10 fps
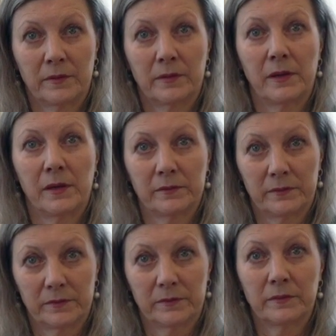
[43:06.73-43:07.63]
Yeah.
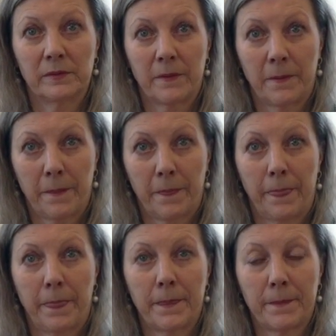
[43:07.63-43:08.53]
Some they find a
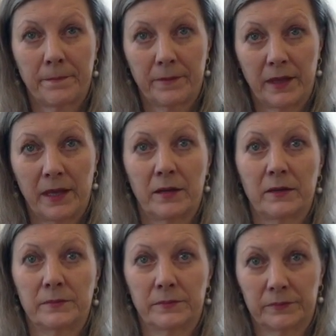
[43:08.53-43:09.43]
lover. Yeah.
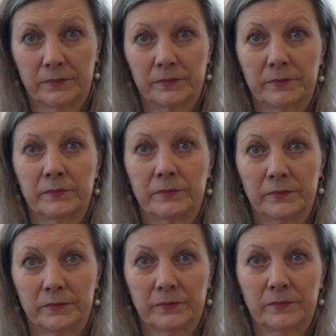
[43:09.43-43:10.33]

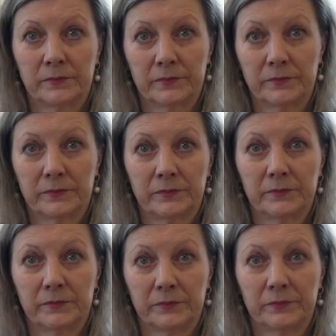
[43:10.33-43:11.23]
The same could
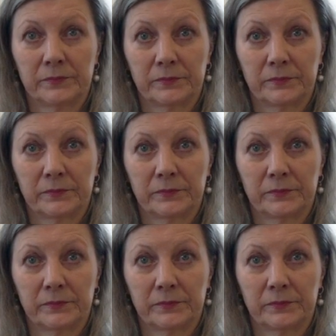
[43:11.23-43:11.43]
be